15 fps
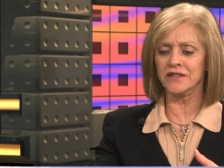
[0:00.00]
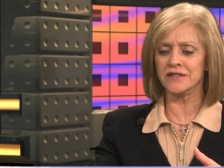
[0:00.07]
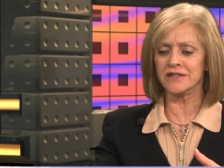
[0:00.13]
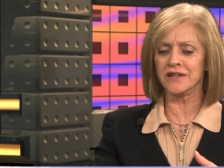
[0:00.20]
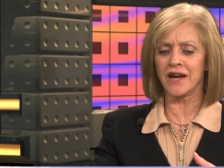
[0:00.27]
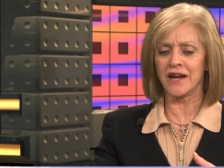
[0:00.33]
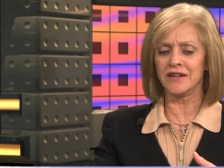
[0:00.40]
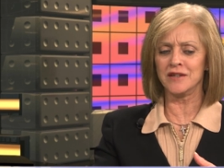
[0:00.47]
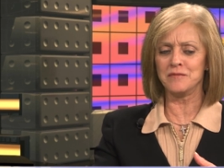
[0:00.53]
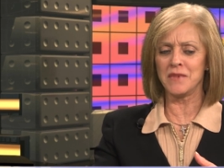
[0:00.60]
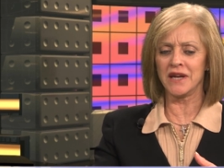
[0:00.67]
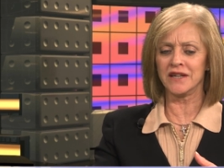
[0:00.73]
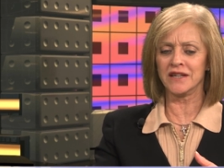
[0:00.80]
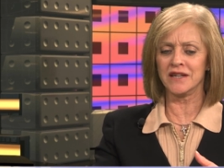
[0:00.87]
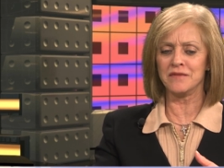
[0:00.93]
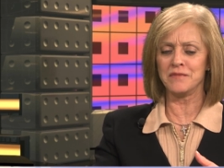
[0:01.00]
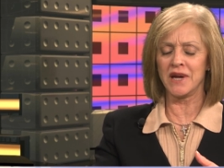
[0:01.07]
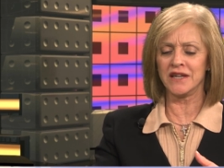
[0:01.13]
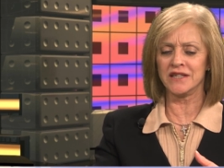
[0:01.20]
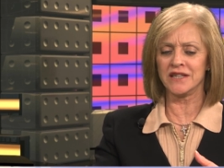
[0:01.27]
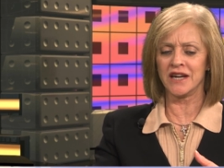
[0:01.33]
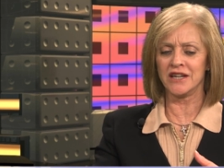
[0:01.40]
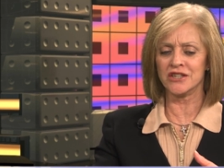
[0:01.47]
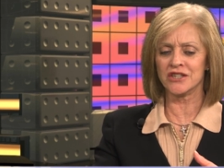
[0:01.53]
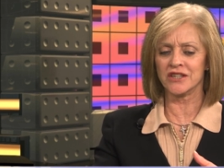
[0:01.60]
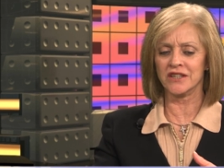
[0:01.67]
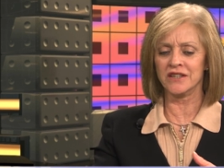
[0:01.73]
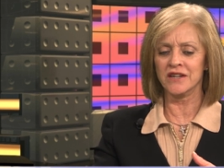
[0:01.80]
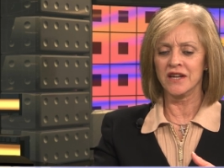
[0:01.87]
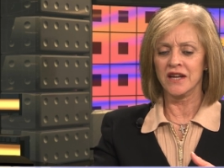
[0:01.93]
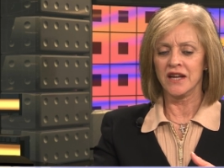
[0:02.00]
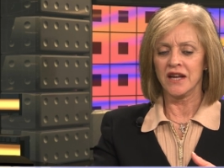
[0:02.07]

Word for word: this guided meditation,